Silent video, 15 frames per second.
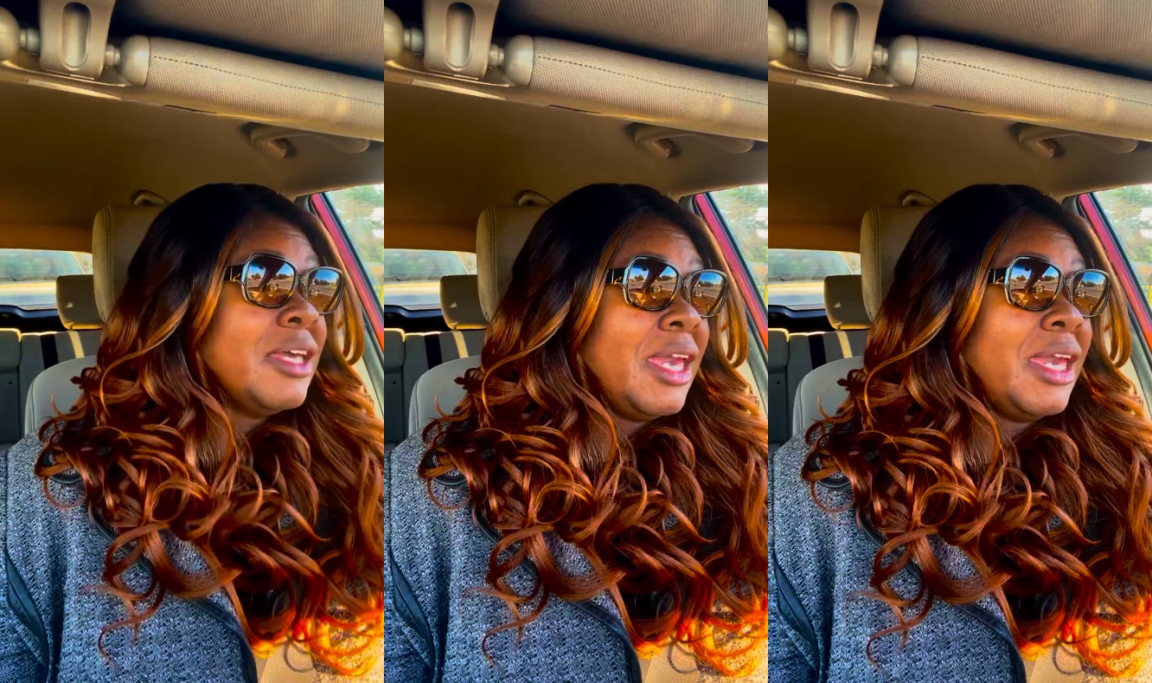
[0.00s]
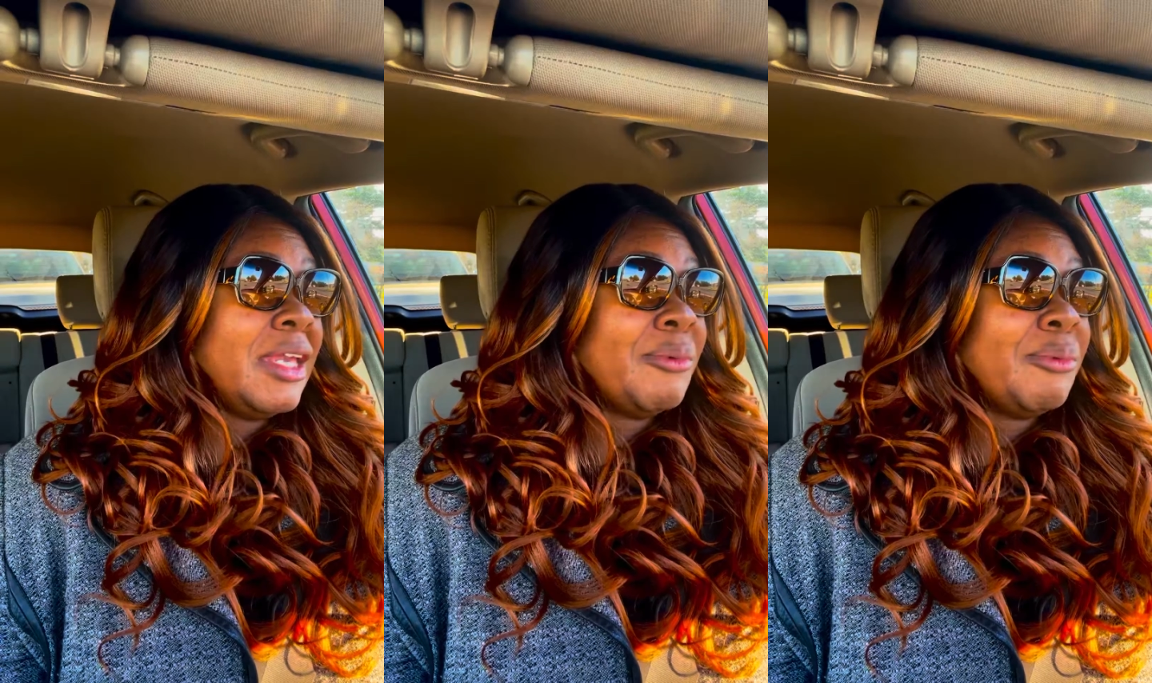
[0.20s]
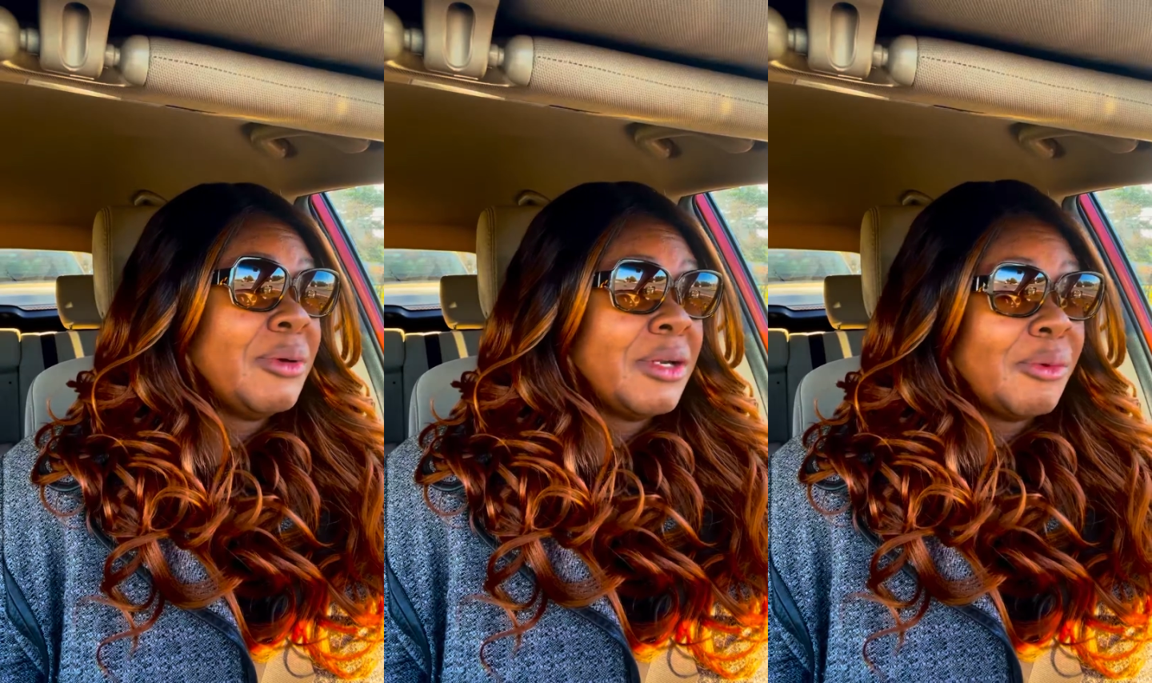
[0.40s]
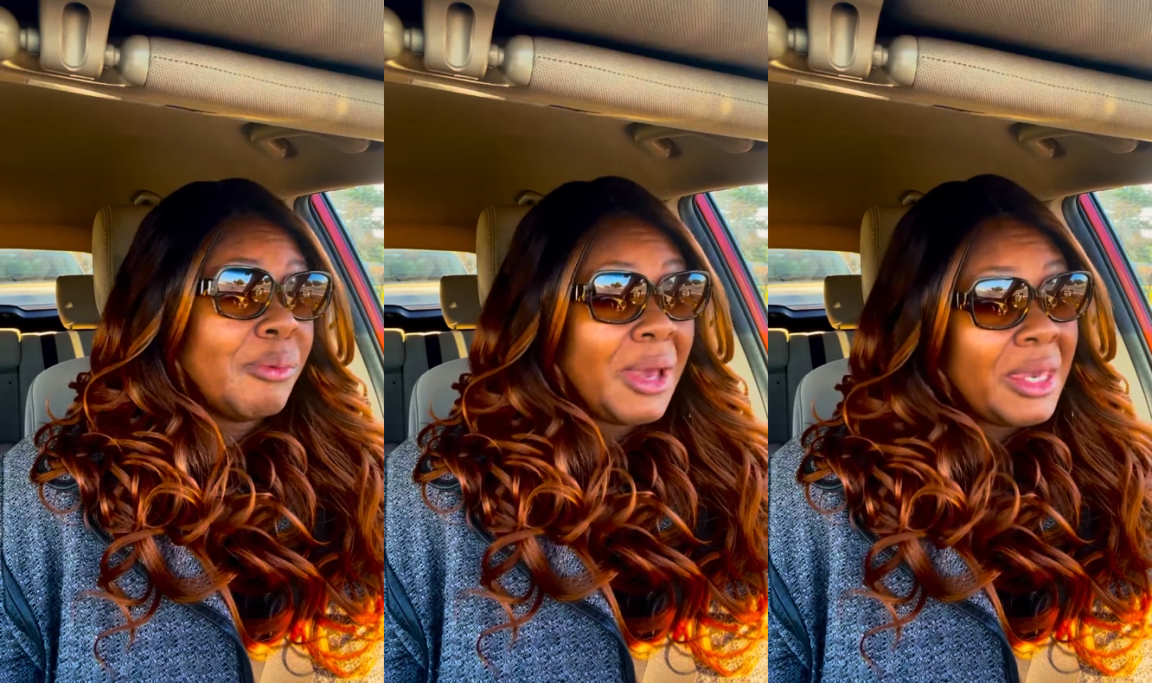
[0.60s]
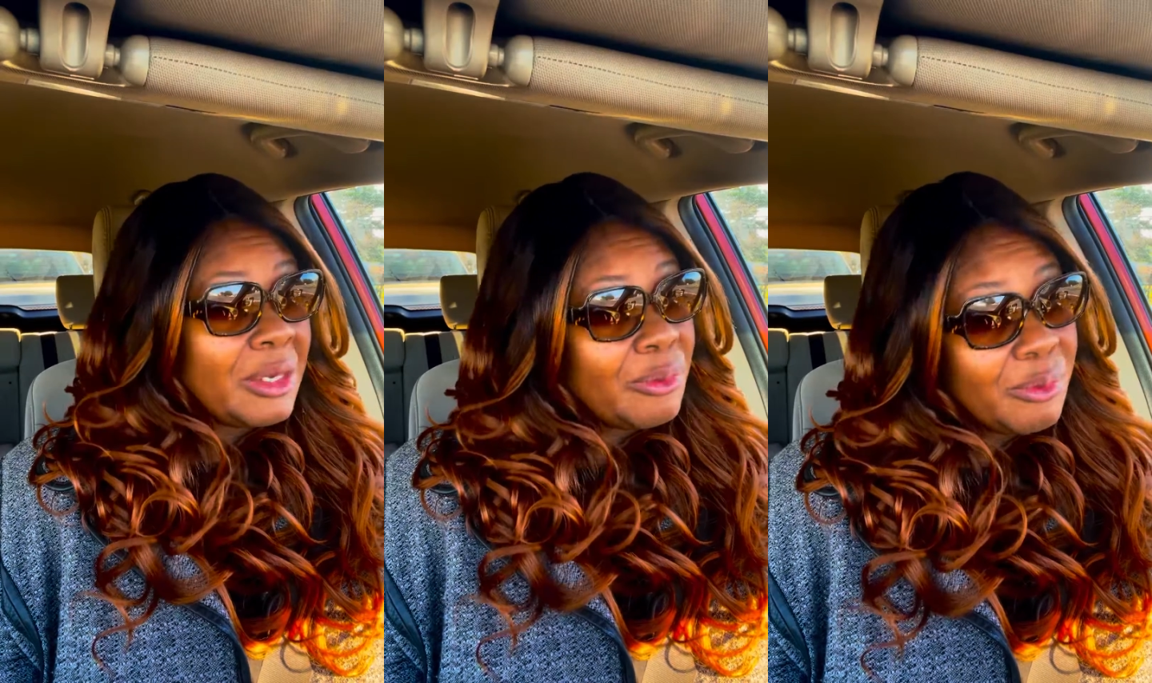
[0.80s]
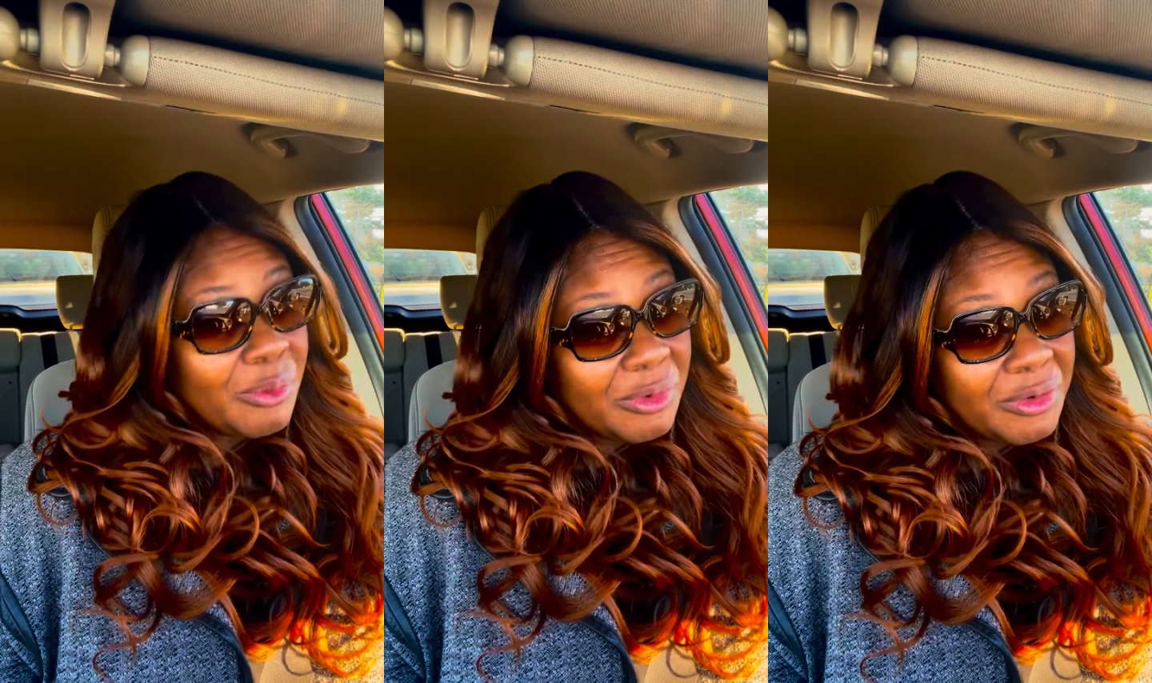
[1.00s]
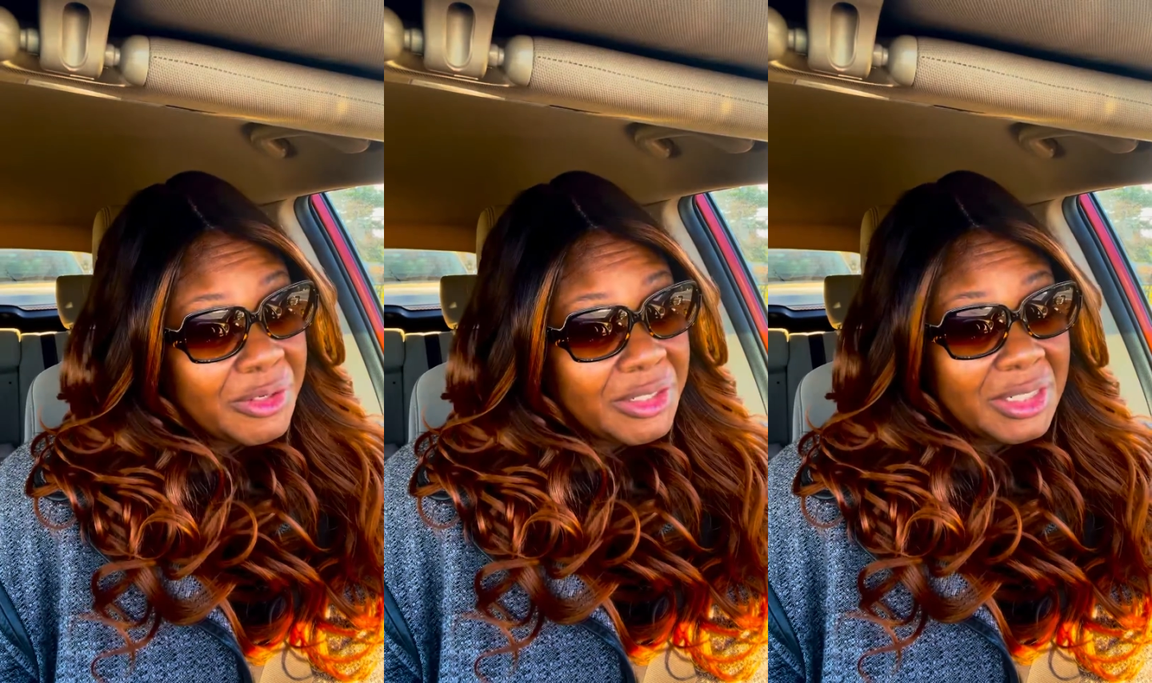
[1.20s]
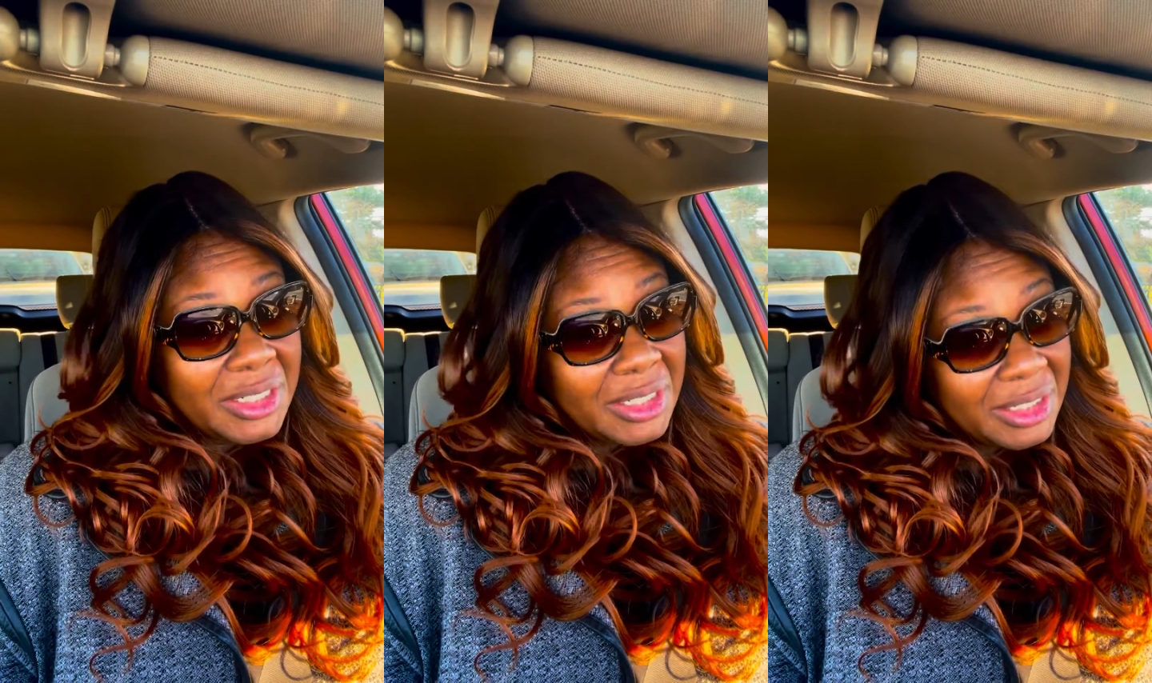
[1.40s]
And what a white
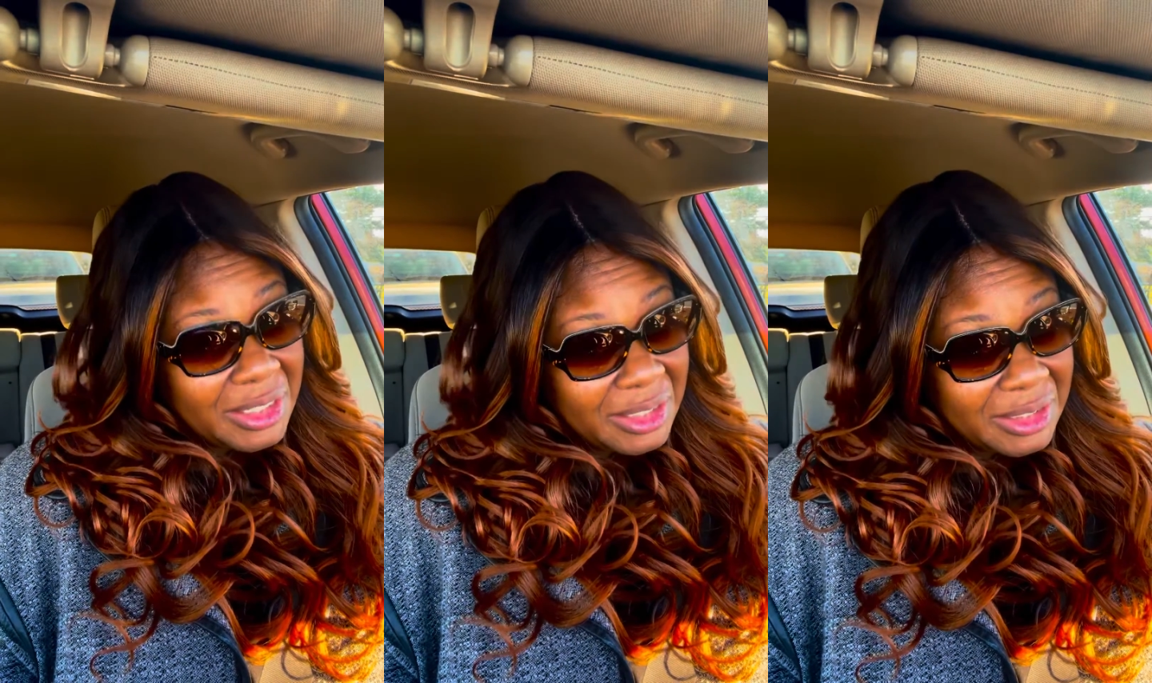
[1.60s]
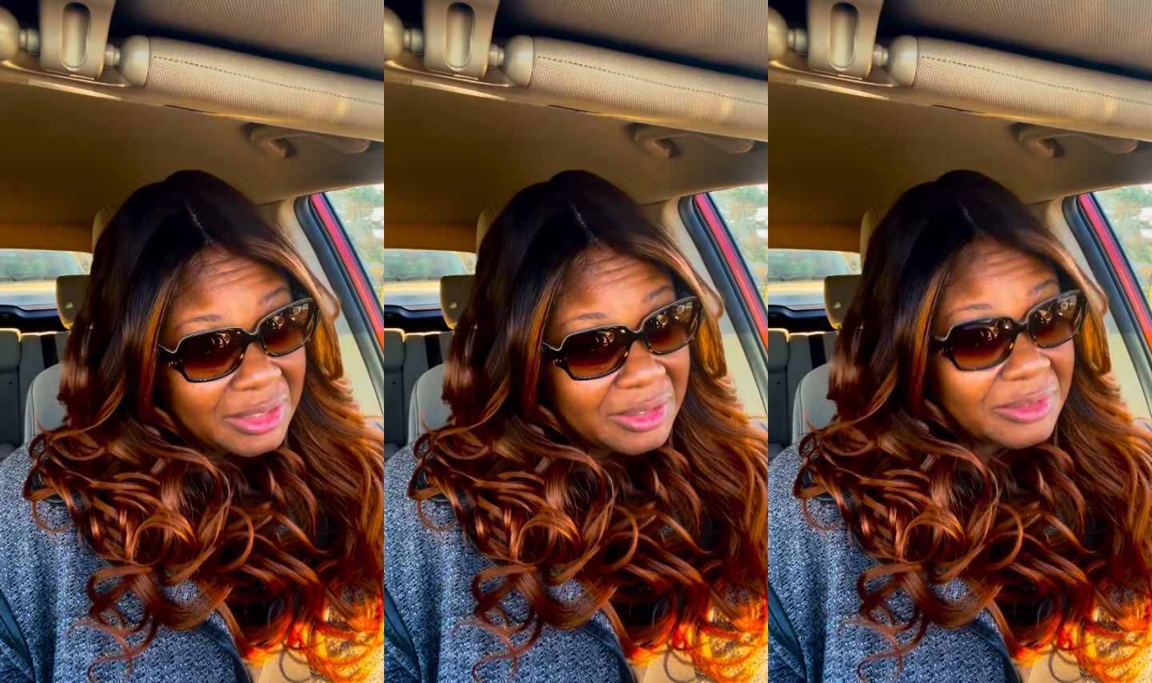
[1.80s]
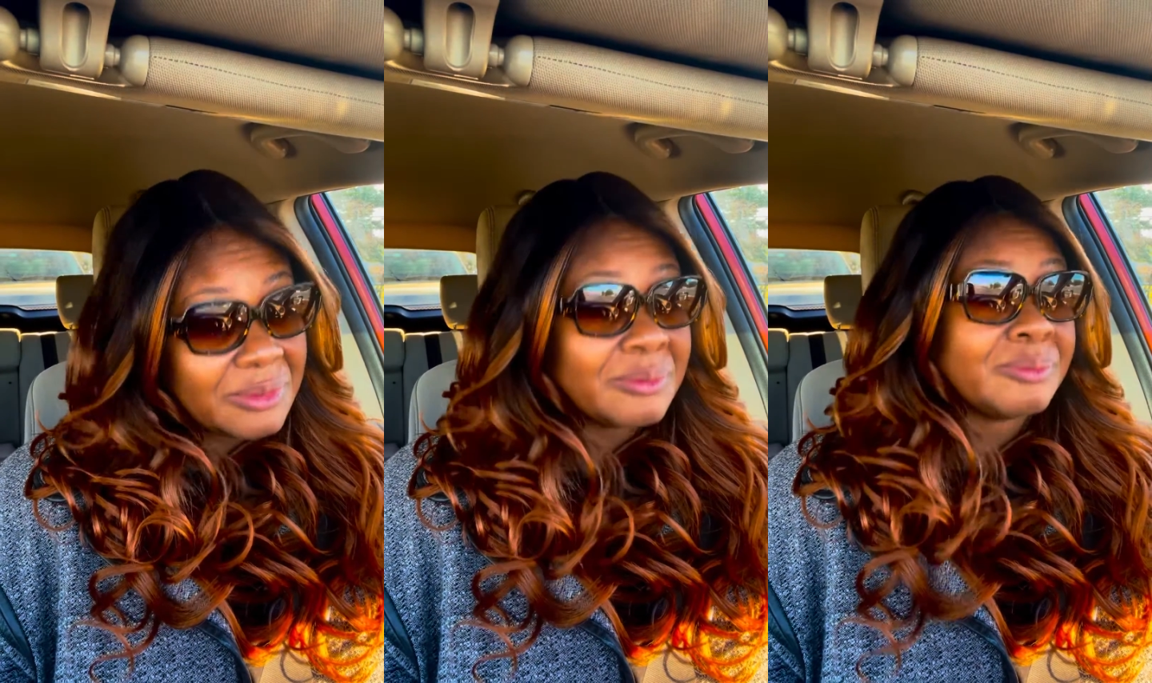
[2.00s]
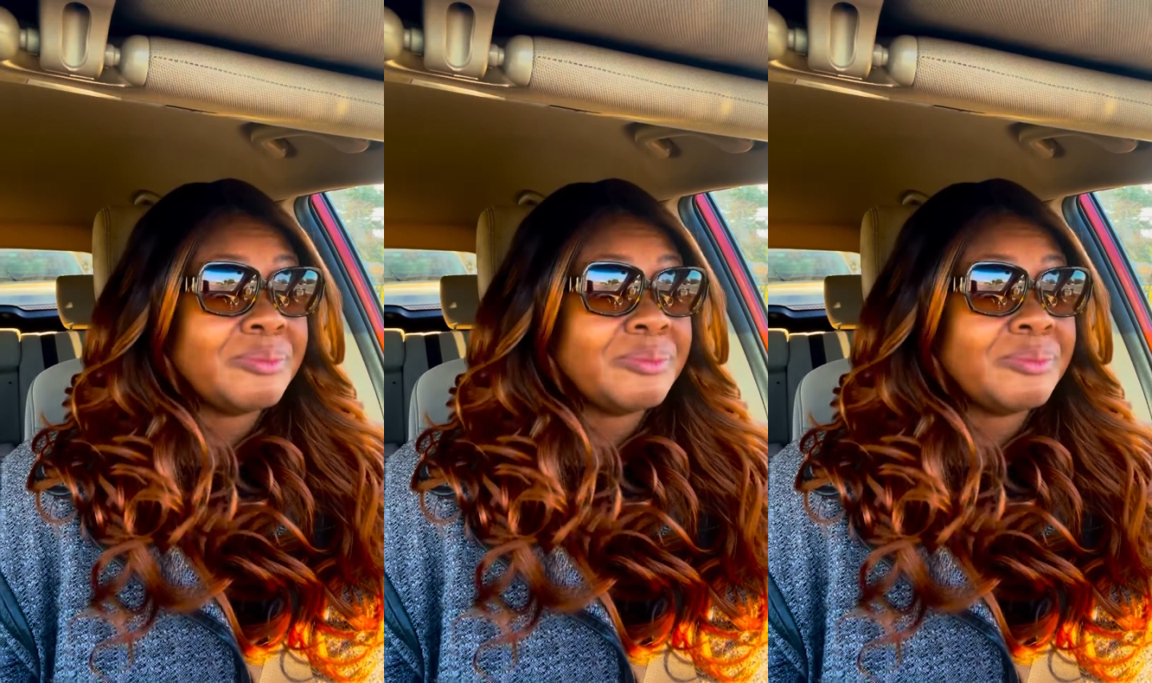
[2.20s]
warrant is,